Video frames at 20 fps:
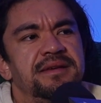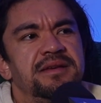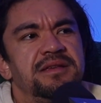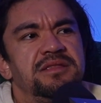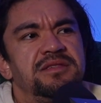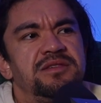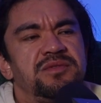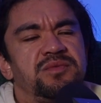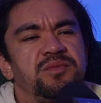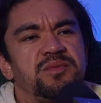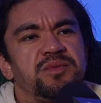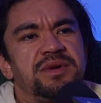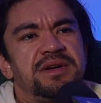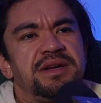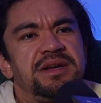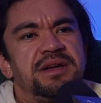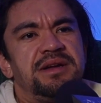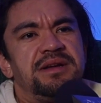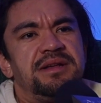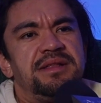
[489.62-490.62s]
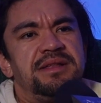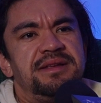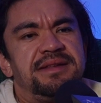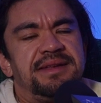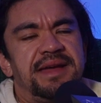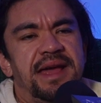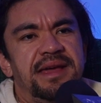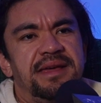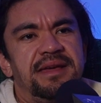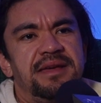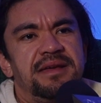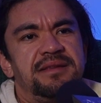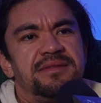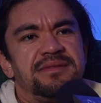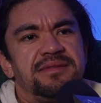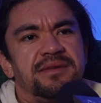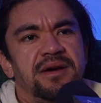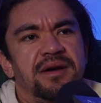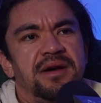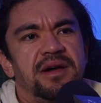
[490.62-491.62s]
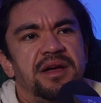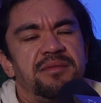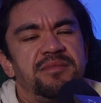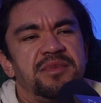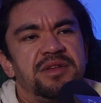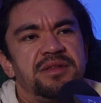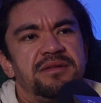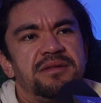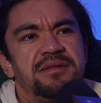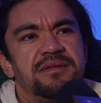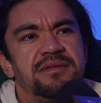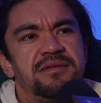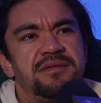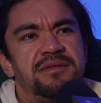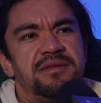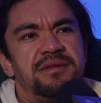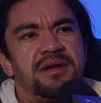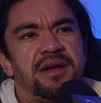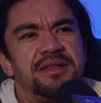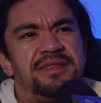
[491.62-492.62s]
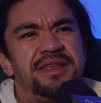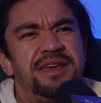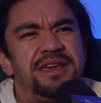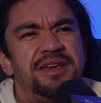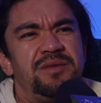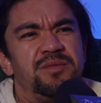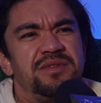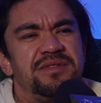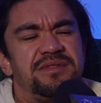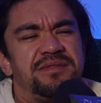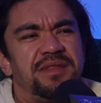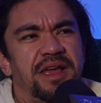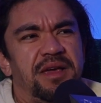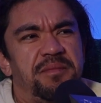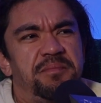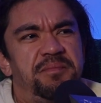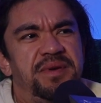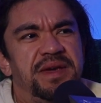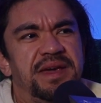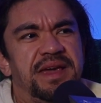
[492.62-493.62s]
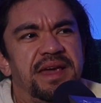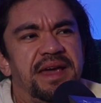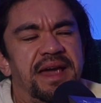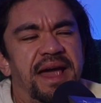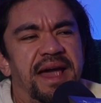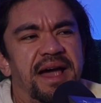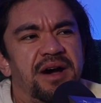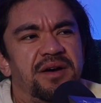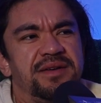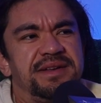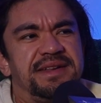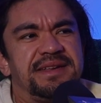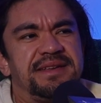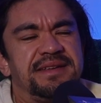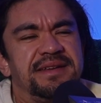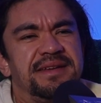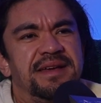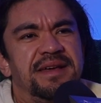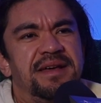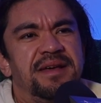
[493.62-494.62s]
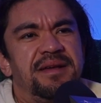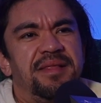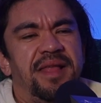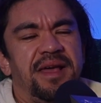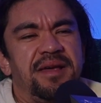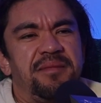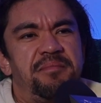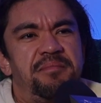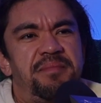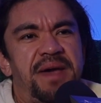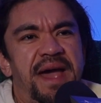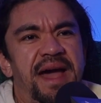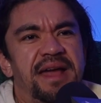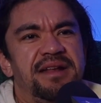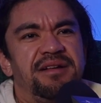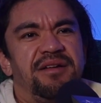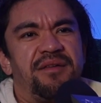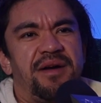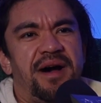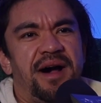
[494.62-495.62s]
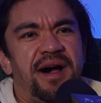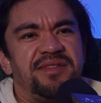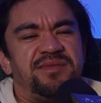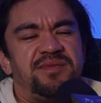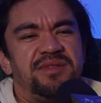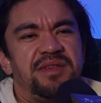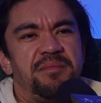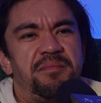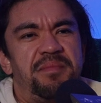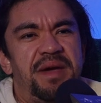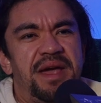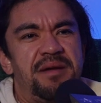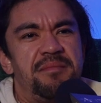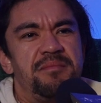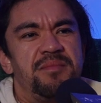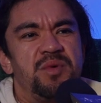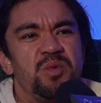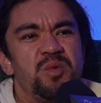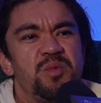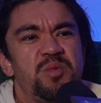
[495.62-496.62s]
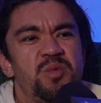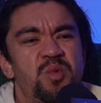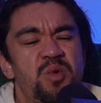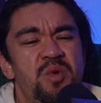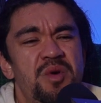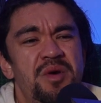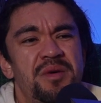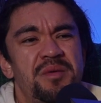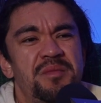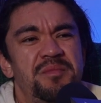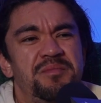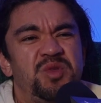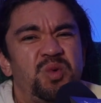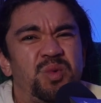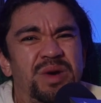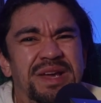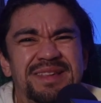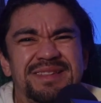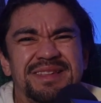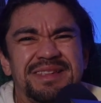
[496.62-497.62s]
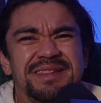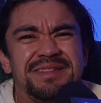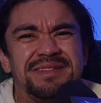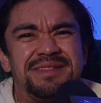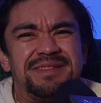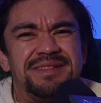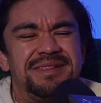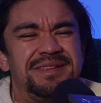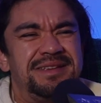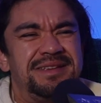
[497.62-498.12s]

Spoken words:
just really taking his time, and I think he was like picking out like bad grass with a bamboo tweezers.